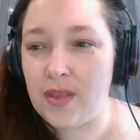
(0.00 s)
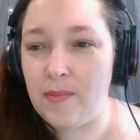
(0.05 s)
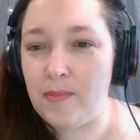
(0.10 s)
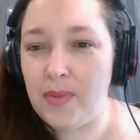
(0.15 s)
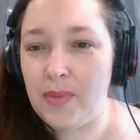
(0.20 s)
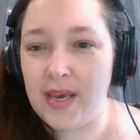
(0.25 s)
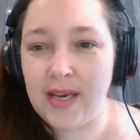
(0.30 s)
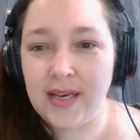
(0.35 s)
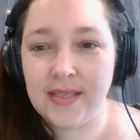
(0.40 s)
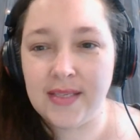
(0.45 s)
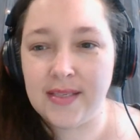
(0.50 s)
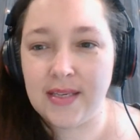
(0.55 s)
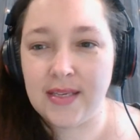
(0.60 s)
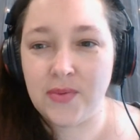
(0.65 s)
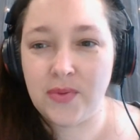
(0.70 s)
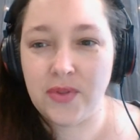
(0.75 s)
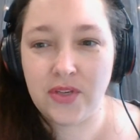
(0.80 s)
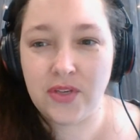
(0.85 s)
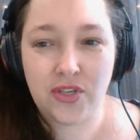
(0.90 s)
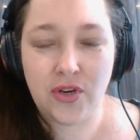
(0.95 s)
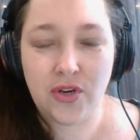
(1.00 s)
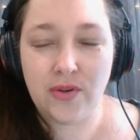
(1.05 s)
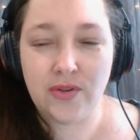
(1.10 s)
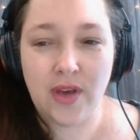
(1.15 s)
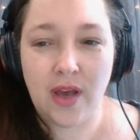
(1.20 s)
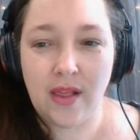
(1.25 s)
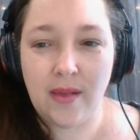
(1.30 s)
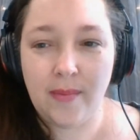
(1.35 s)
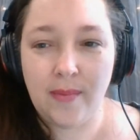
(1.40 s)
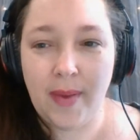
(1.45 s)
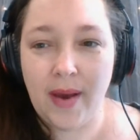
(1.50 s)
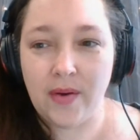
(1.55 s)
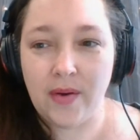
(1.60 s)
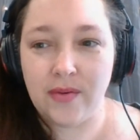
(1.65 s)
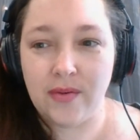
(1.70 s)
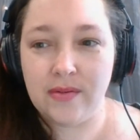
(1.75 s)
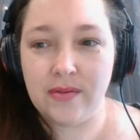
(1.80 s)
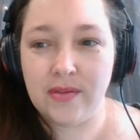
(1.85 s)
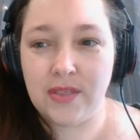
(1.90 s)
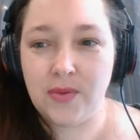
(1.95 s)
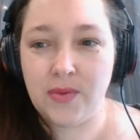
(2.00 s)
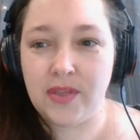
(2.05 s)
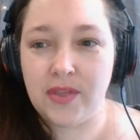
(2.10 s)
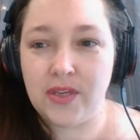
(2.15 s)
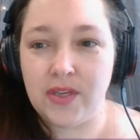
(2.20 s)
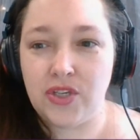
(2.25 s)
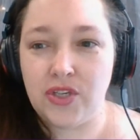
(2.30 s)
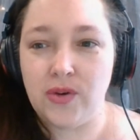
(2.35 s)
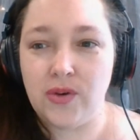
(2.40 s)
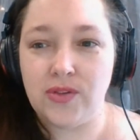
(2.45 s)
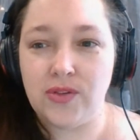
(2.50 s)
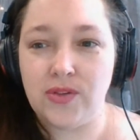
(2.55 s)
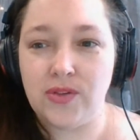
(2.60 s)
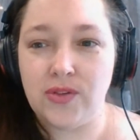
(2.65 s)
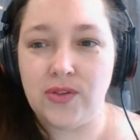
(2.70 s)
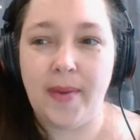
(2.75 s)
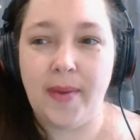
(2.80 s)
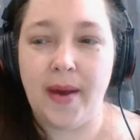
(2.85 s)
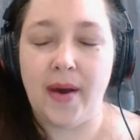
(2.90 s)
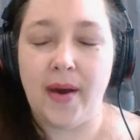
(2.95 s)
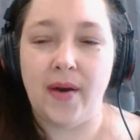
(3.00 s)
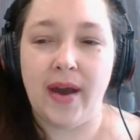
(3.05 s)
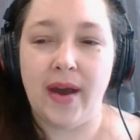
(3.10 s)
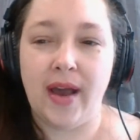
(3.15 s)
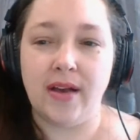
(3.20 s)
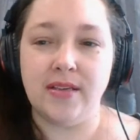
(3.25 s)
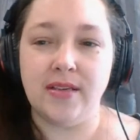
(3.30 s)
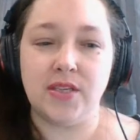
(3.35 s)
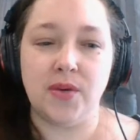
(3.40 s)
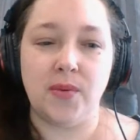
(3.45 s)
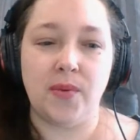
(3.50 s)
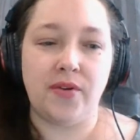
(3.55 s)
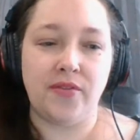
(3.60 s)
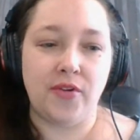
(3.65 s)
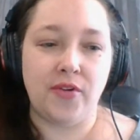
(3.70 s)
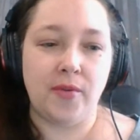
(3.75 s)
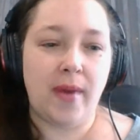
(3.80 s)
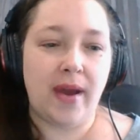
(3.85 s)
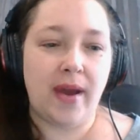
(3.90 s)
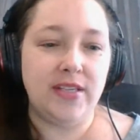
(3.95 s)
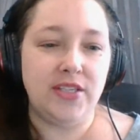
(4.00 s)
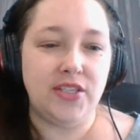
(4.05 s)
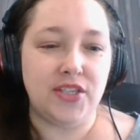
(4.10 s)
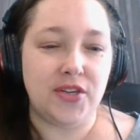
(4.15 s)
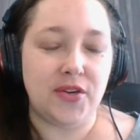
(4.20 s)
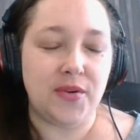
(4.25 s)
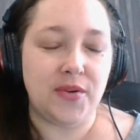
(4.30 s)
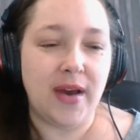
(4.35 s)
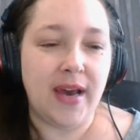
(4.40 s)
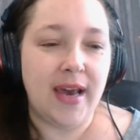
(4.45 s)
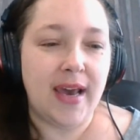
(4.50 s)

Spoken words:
Because that's what the show's all about. I also want to remind you